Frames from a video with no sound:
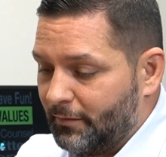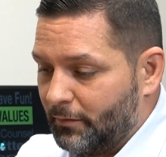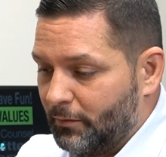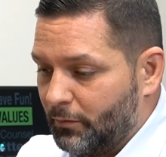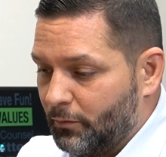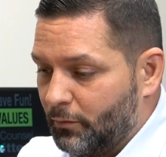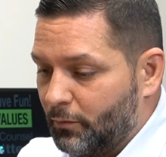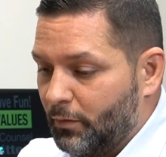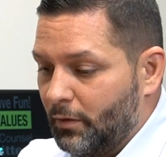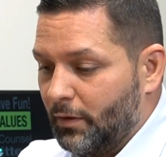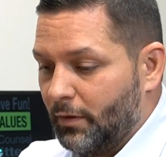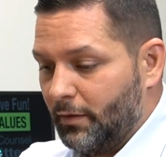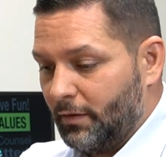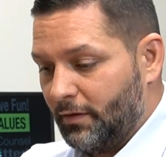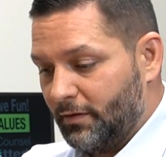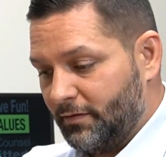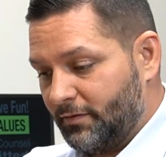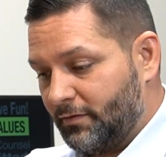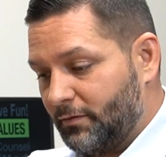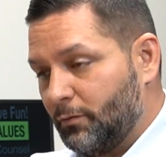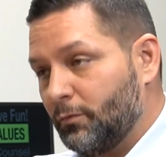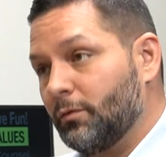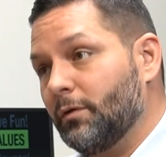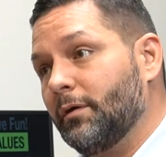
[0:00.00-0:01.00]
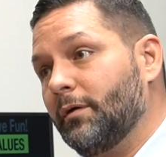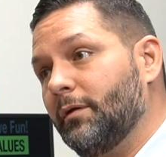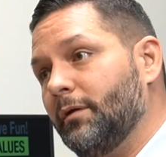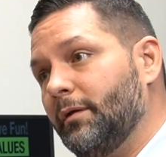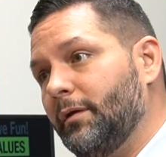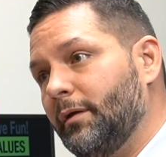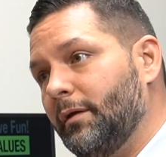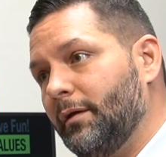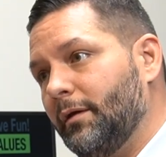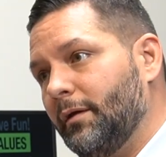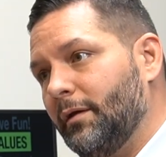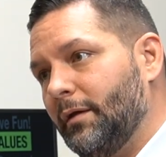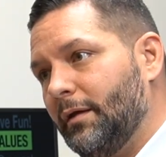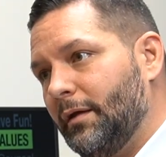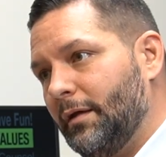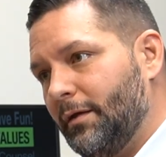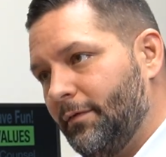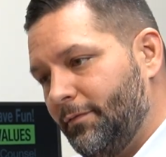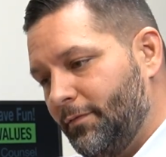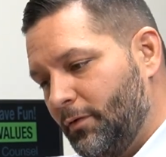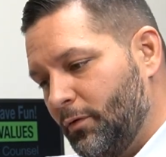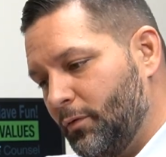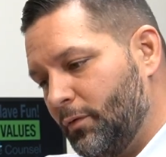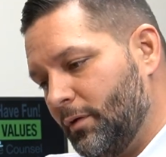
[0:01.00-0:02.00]
So historically,
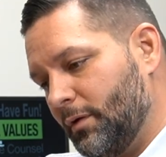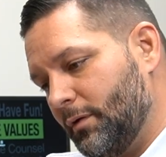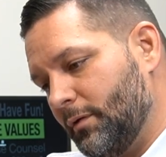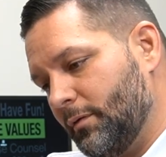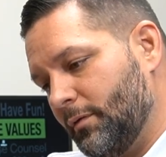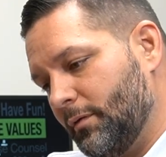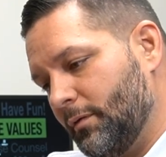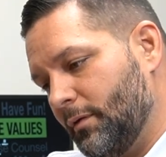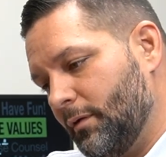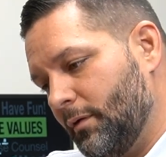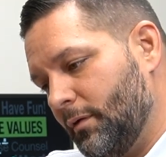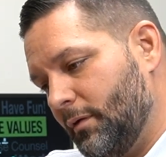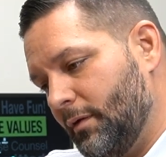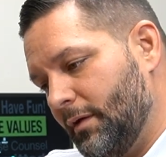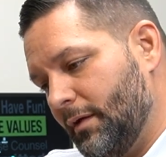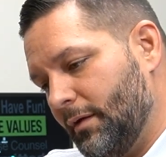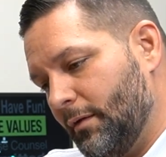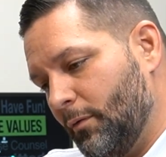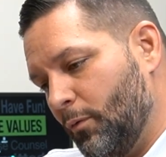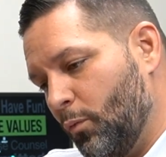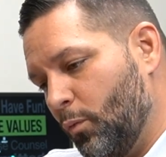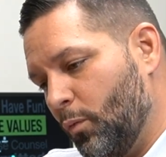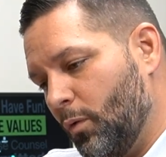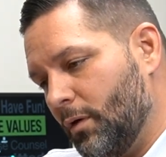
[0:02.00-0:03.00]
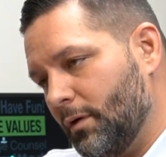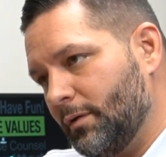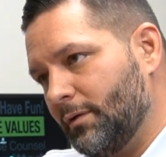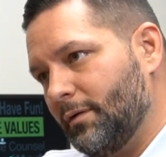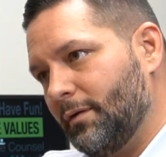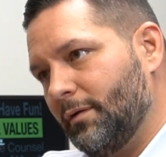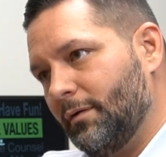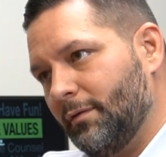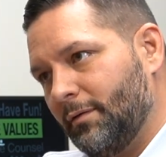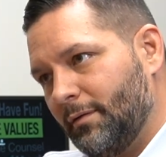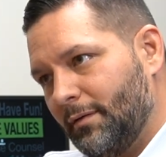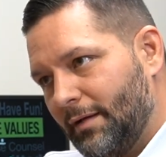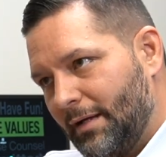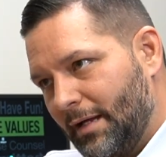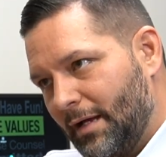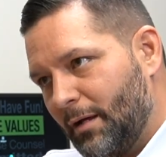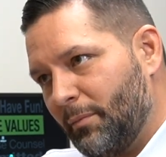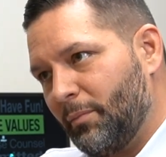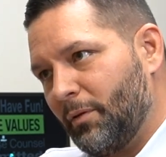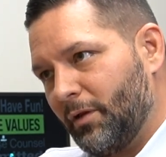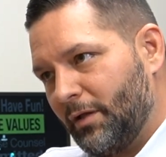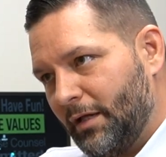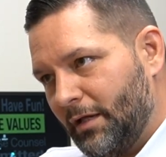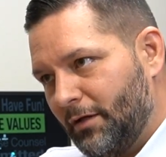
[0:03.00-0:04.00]
if you can get 1
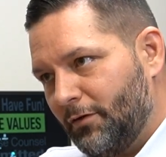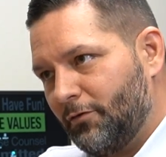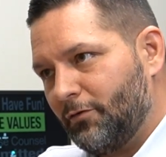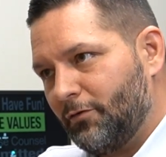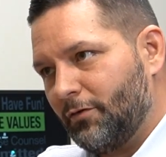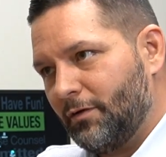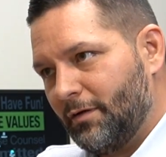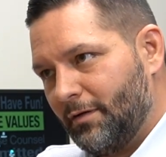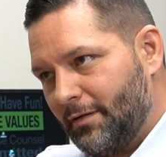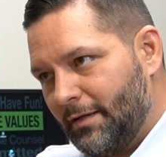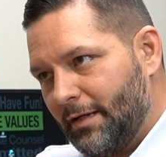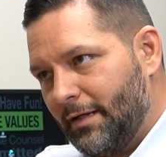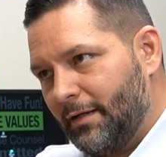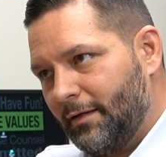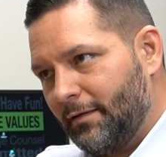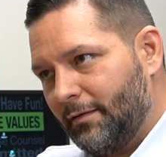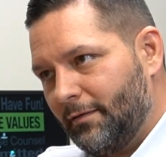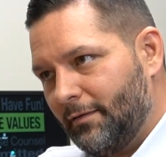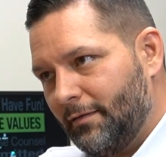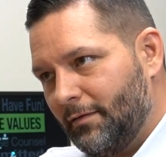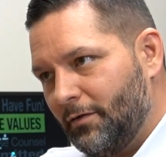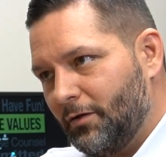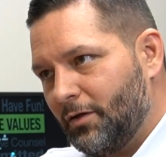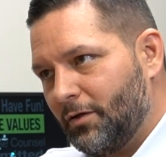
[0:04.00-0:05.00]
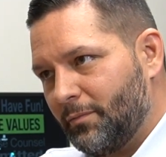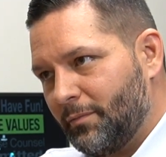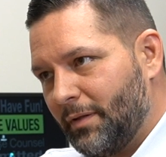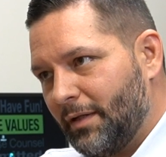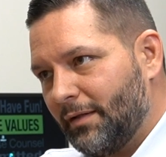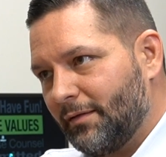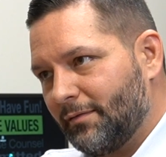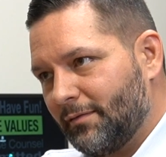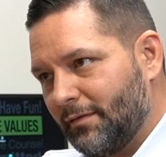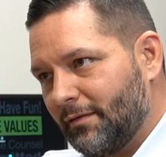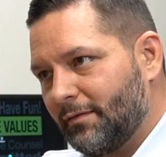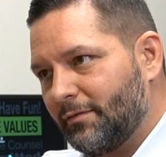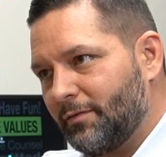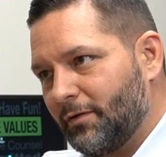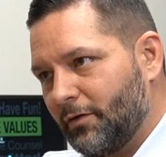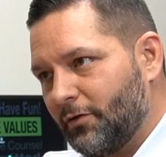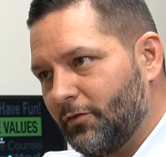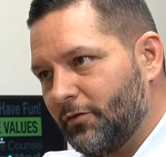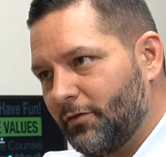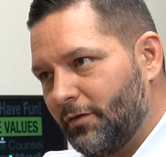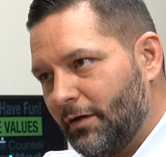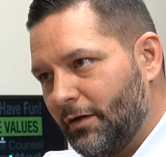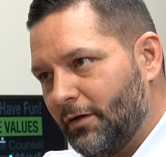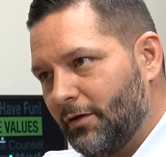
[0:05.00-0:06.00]
application a day, you can make 6
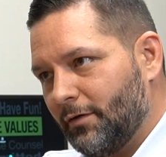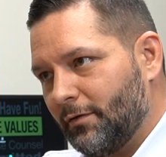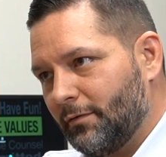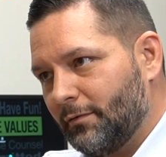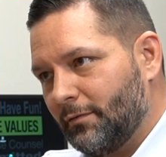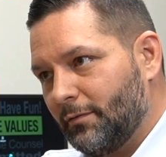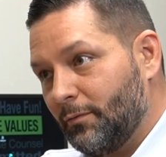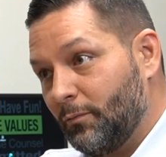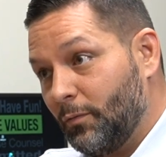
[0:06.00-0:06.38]
figures a year.